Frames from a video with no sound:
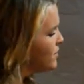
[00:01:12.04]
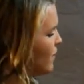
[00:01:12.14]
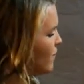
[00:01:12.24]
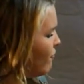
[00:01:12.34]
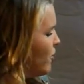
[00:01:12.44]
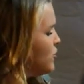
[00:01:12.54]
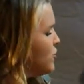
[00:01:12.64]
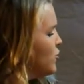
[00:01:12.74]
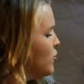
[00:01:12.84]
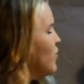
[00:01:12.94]
this a
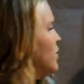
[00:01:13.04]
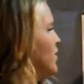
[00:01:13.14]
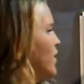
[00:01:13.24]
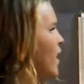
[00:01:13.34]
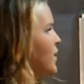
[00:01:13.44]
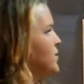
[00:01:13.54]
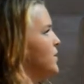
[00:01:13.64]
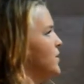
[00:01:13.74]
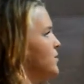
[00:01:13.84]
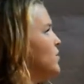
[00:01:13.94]
function or
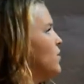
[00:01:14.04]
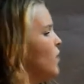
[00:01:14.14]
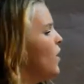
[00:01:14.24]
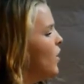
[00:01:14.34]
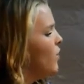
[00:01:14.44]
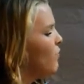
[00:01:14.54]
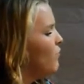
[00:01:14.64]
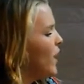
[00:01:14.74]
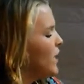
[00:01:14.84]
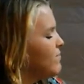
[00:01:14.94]
not? So
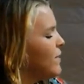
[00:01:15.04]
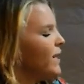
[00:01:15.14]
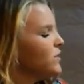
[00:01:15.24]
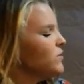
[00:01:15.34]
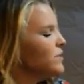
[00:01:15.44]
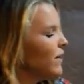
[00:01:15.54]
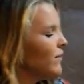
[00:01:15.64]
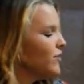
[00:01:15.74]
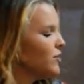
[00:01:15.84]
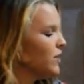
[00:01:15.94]
back to the
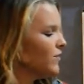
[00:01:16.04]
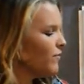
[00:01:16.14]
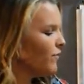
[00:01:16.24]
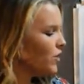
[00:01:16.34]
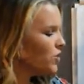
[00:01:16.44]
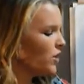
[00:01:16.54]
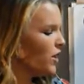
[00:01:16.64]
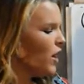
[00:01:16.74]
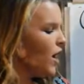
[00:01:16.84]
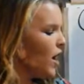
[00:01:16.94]
definition of a
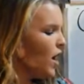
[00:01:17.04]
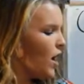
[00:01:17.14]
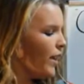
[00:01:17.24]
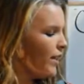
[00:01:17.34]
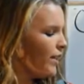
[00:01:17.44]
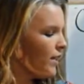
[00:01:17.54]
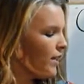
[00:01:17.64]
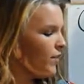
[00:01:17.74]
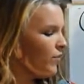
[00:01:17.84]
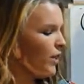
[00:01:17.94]
function.
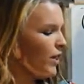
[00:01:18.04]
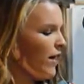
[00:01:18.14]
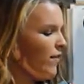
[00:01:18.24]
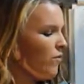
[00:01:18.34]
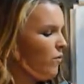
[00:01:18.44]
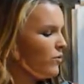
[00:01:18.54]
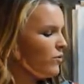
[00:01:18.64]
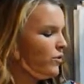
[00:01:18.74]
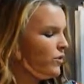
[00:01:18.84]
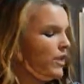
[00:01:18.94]
We have
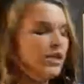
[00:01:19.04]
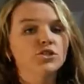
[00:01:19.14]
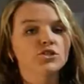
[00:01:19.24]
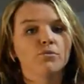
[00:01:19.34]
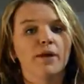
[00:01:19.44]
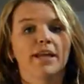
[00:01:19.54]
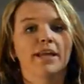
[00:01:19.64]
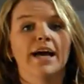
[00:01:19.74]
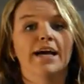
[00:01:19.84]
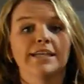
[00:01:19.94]
that each
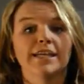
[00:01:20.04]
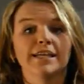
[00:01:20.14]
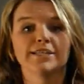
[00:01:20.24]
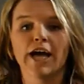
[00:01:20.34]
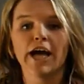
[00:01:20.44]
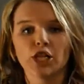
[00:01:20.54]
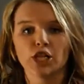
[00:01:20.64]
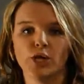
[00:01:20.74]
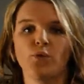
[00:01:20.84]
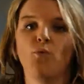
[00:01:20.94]
domain has
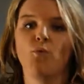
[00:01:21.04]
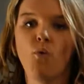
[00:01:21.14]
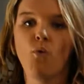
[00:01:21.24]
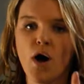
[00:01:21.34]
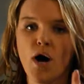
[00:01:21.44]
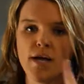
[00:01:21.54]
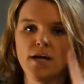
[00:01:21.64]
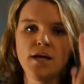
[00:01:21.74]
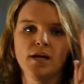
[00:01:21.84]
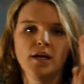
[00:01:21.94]
exactly
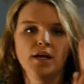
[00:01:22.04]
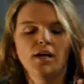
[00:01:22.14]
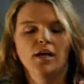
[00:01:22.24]
one